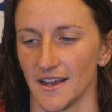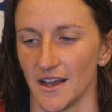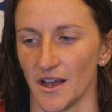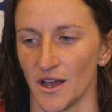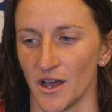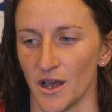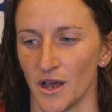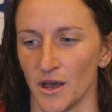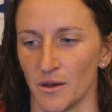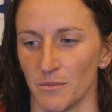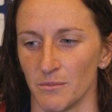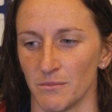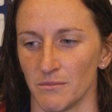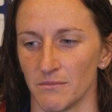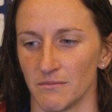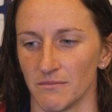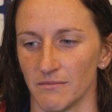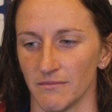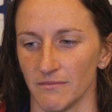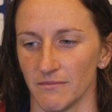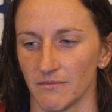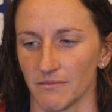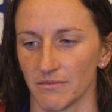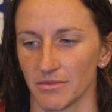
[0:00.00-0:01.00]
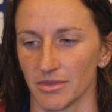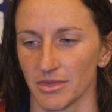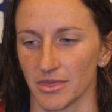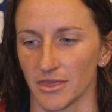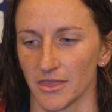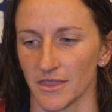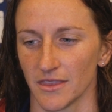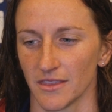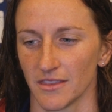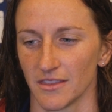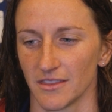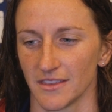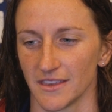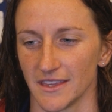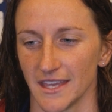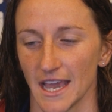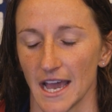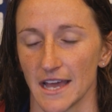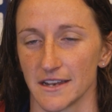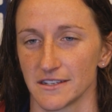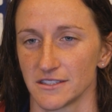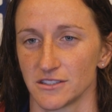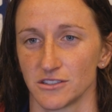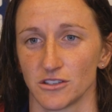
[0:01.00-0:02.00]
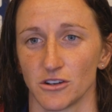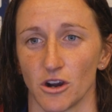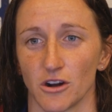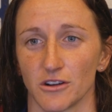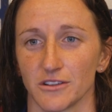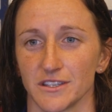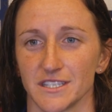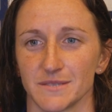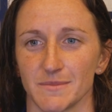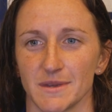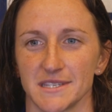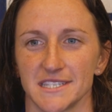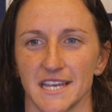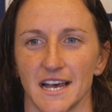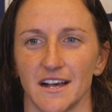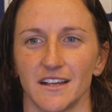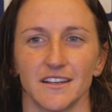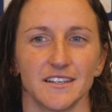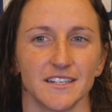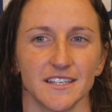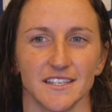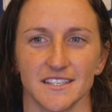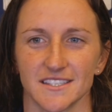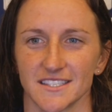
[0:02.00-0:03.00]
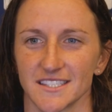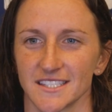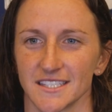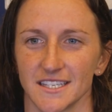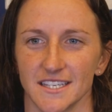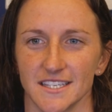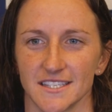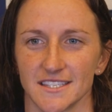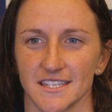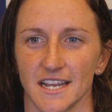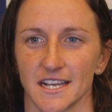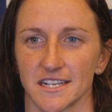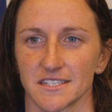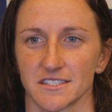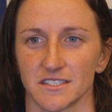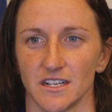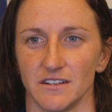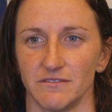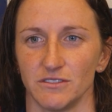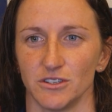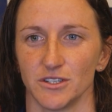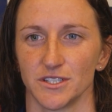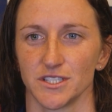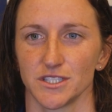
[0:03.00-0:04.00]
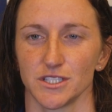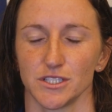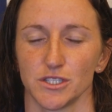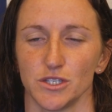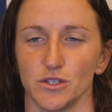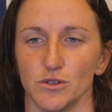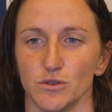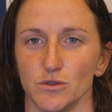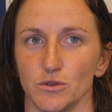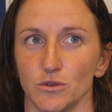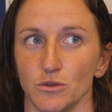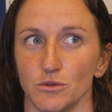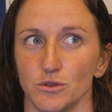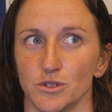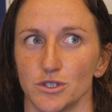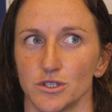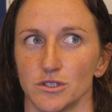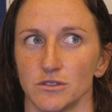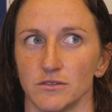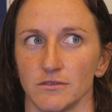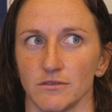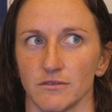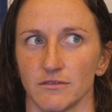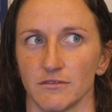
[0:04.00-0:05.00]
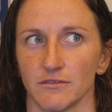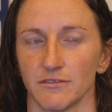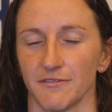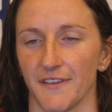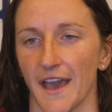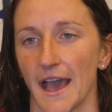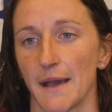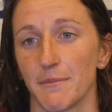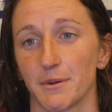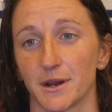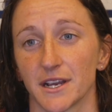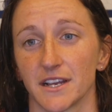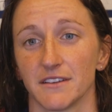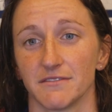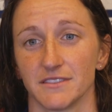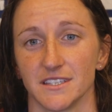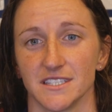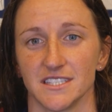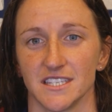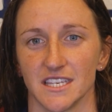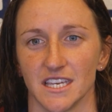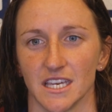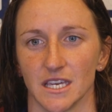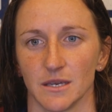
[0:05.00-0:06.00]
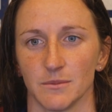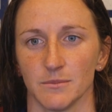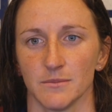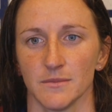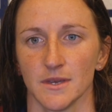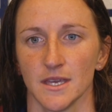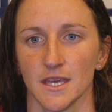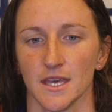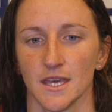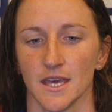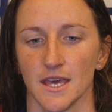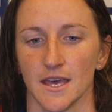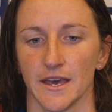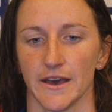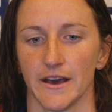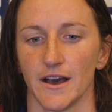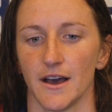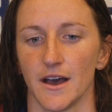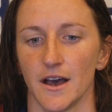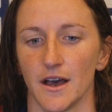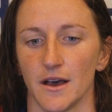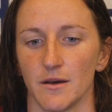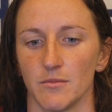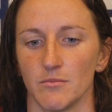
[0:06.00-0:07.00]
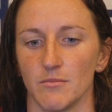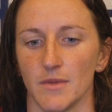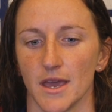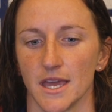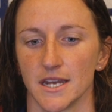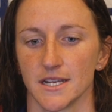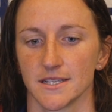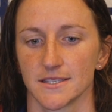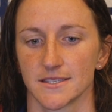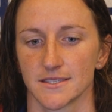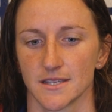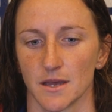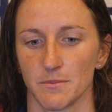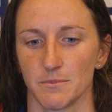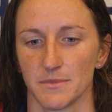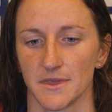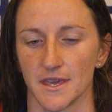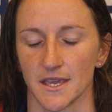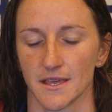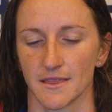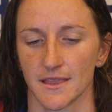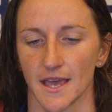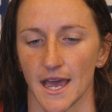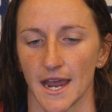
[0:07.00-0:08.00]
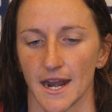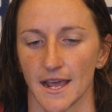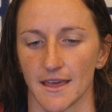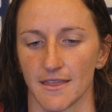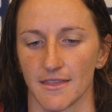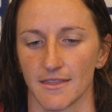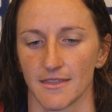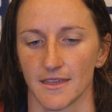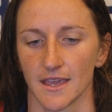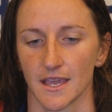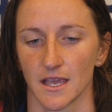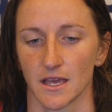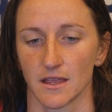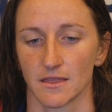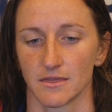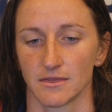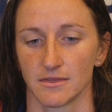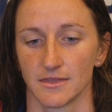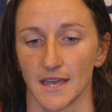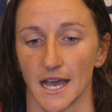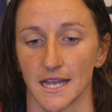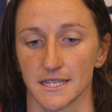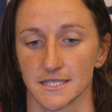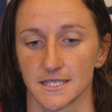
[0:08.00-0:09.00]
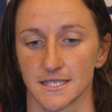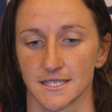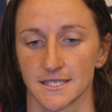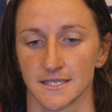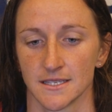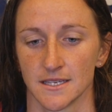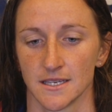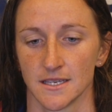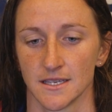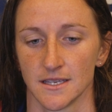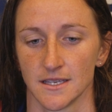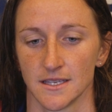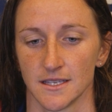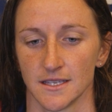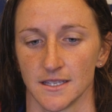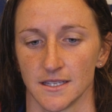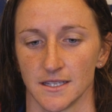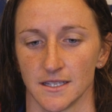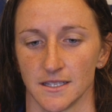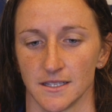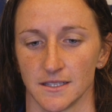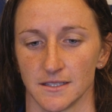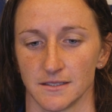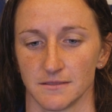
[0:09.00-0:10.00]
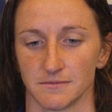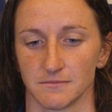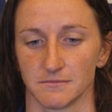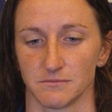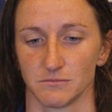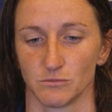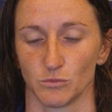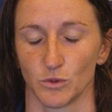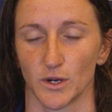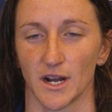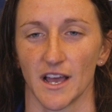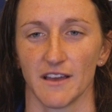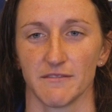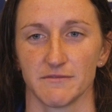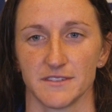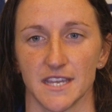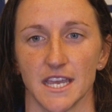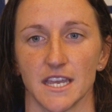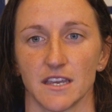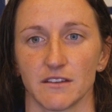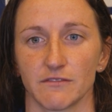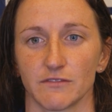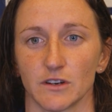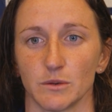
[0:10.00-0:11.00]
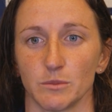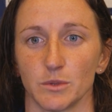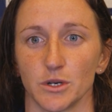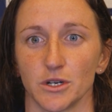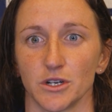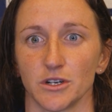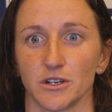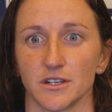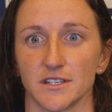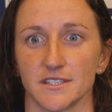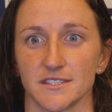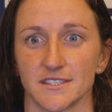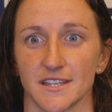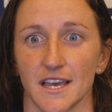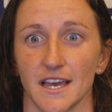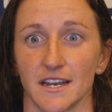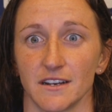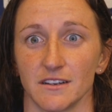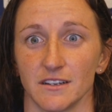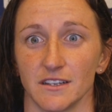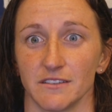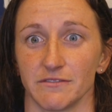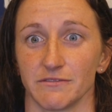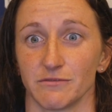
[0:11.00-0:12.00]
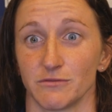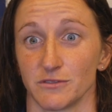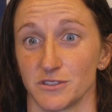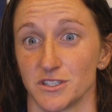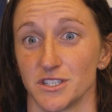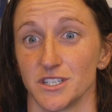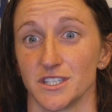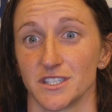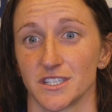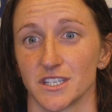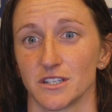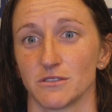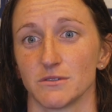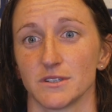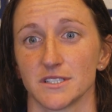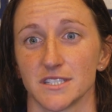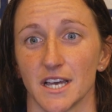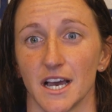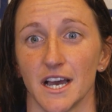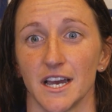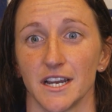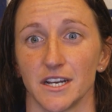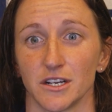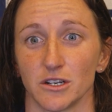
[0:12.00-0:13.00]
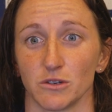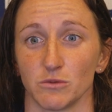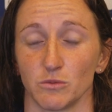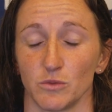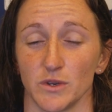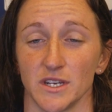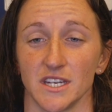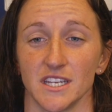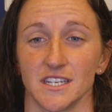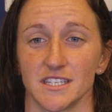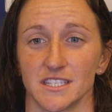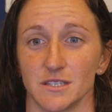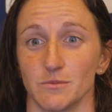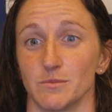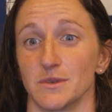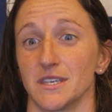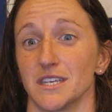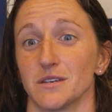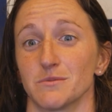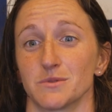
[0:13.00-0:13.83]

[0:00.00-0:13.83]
Yeah, Carly's mentality is next level, and it's a huge fabric of the team. And it's something that I think that's what I've taken from her, is that if she's going to retire, we need to be